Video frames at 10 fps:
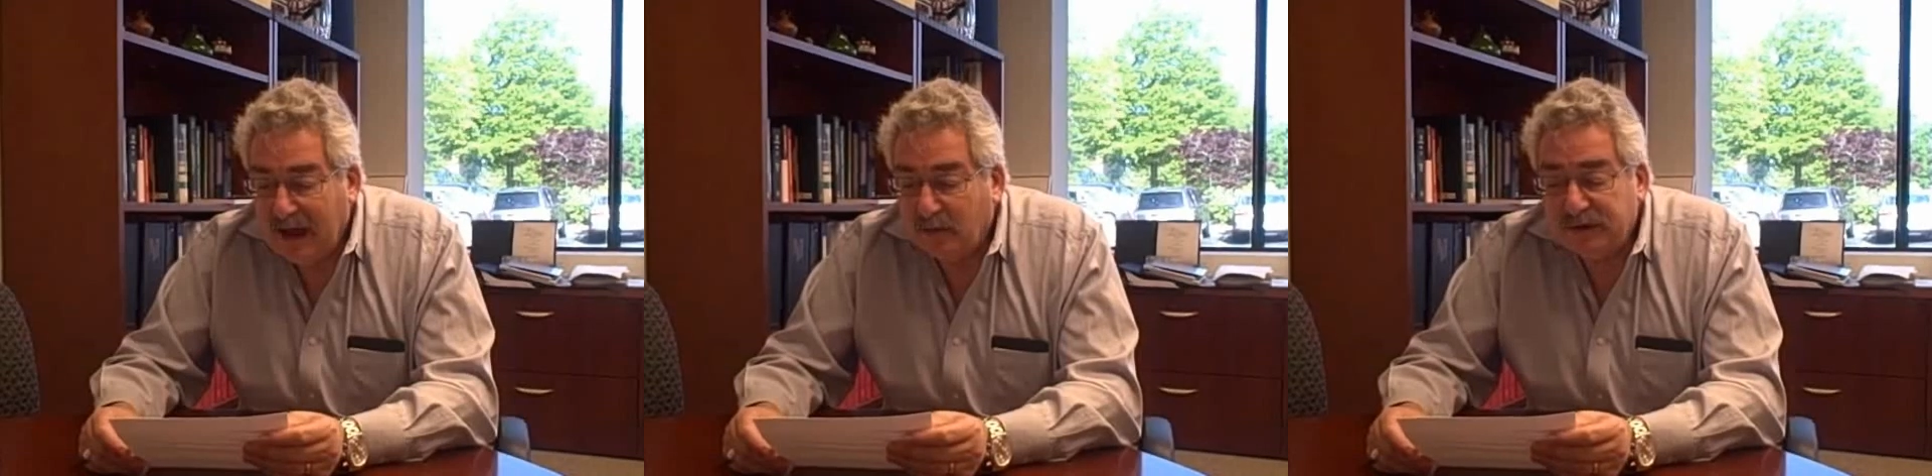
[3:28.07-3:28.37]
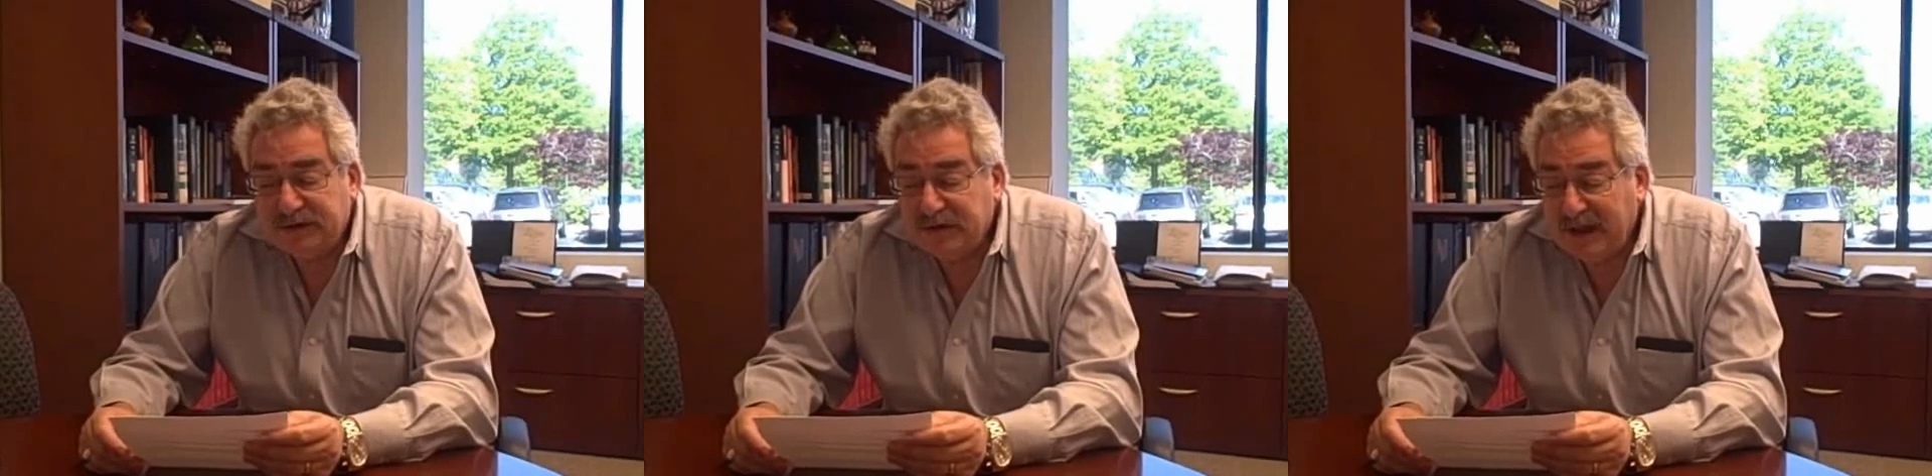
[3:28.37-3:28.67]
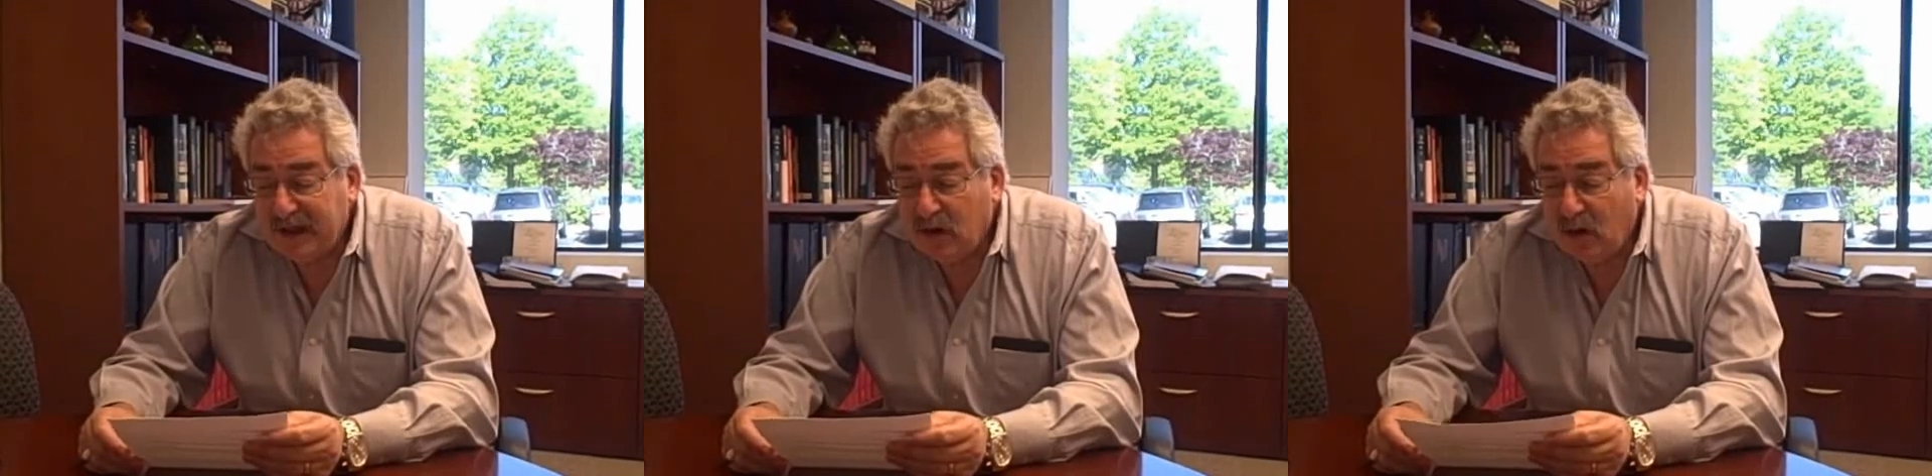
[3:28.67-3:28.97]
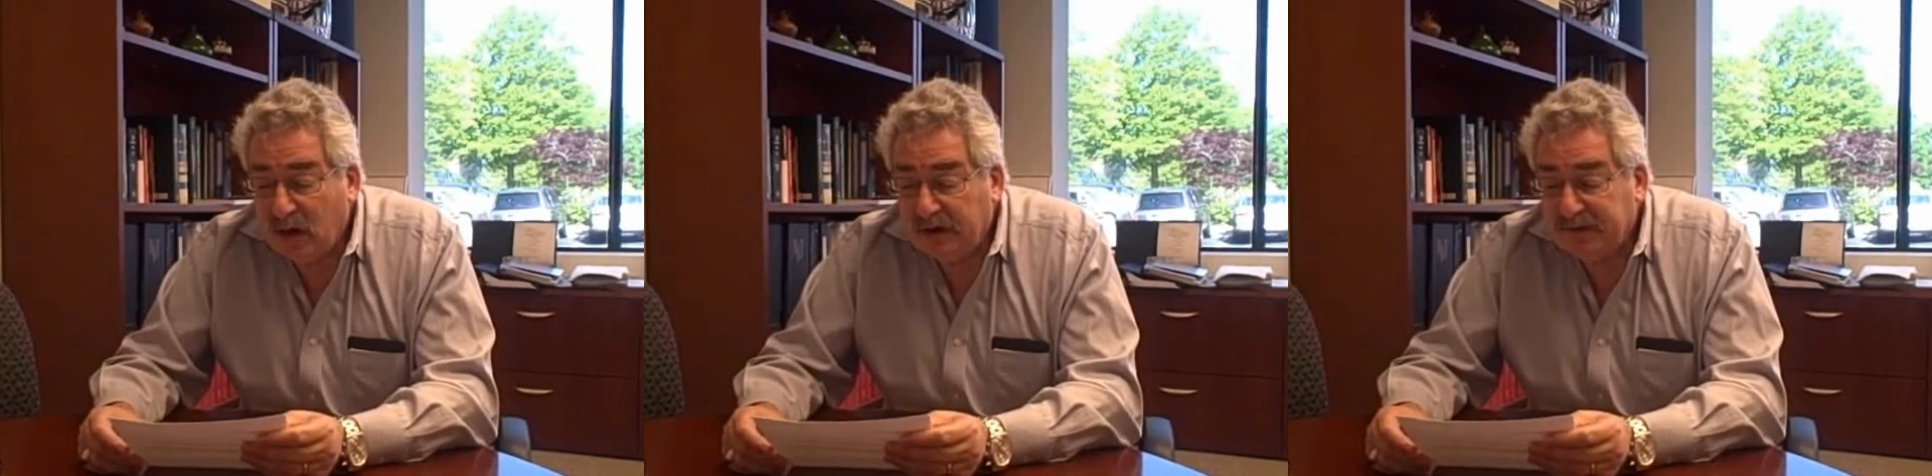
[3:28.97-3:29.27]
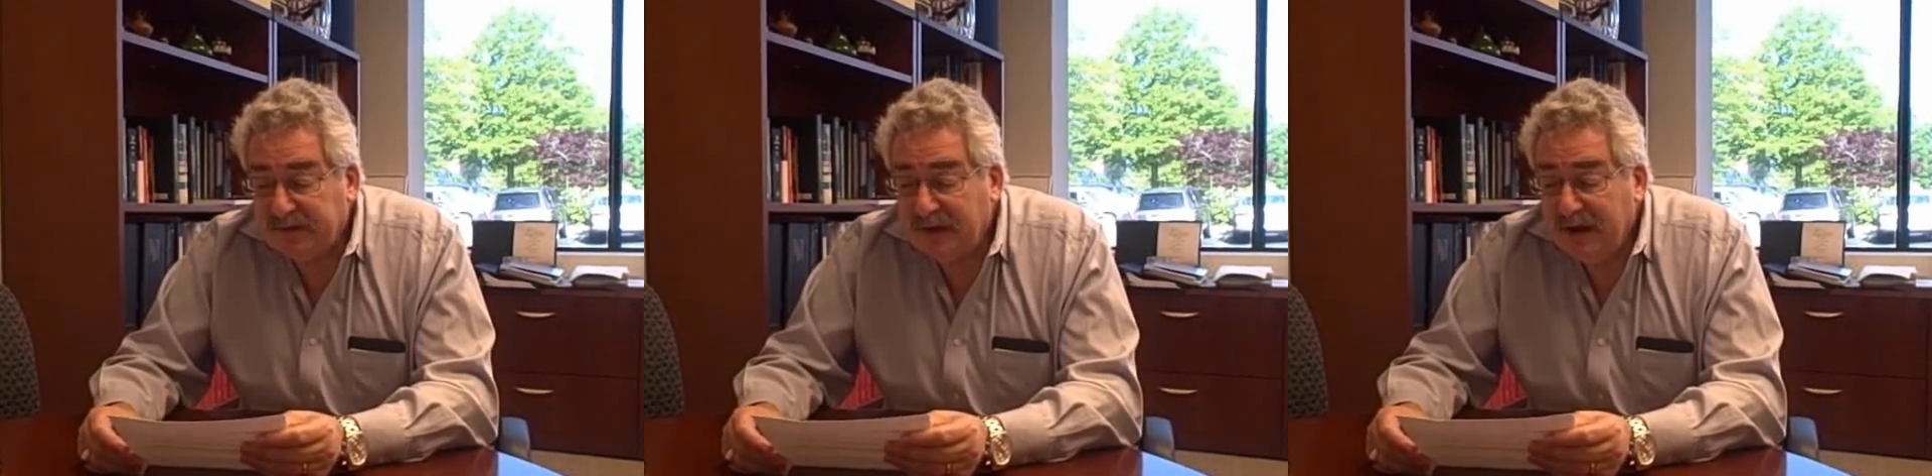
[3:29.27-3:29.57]
How much do they
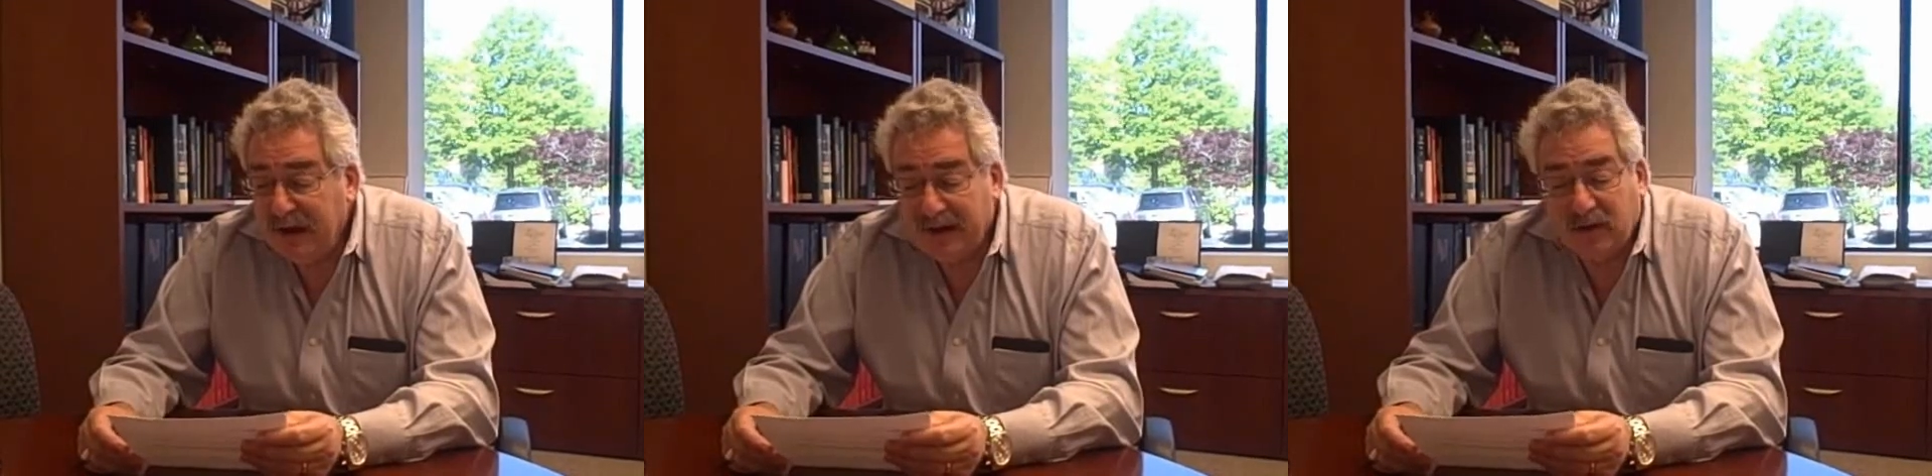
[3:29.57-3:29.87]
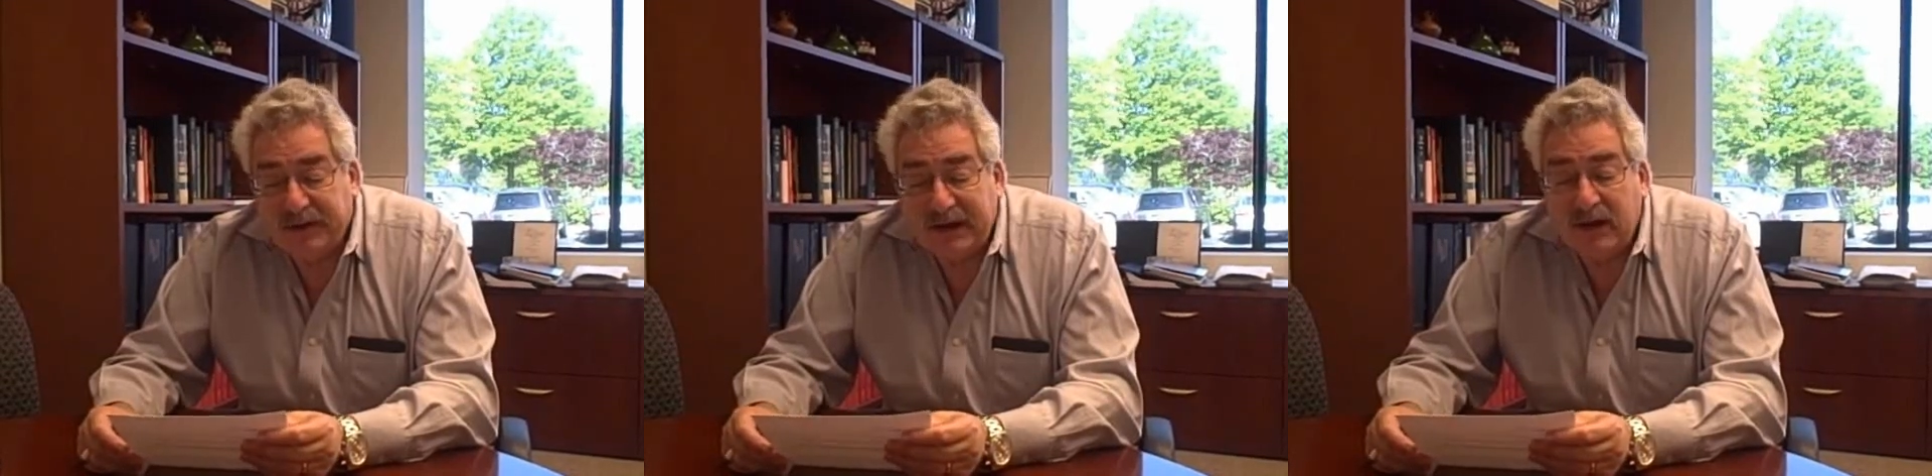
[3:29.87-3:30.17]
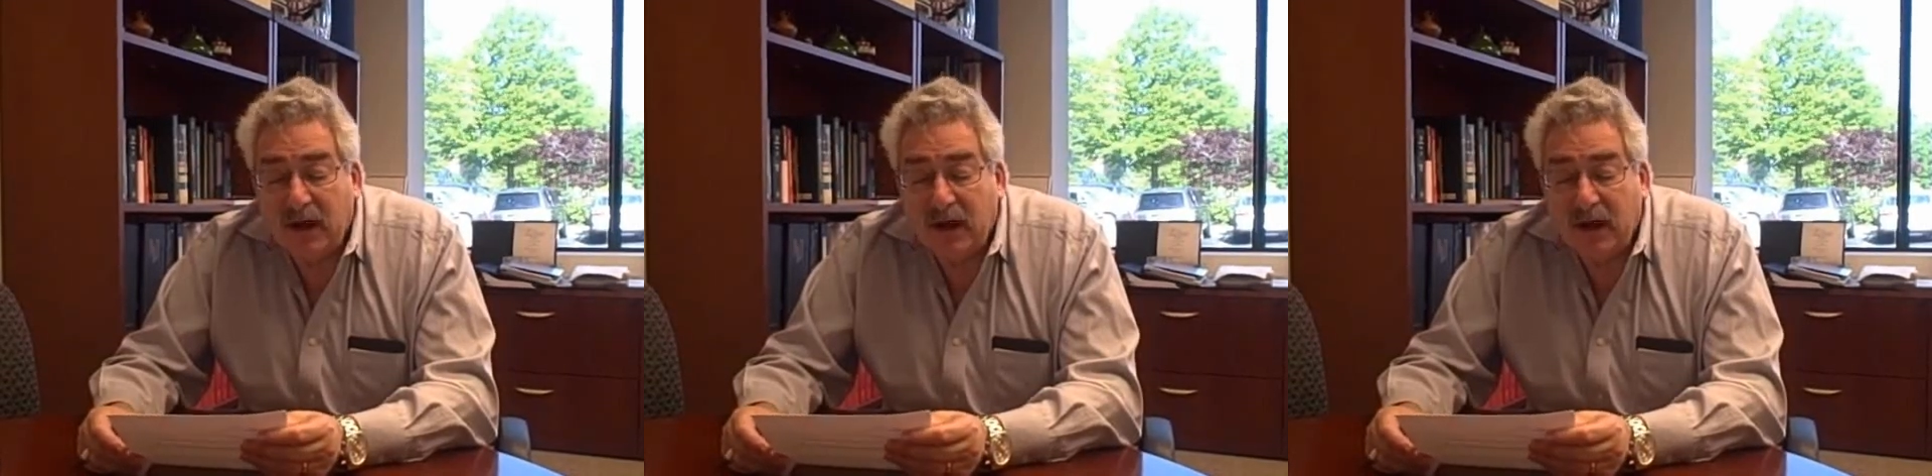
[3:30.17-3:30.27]
cost, and are they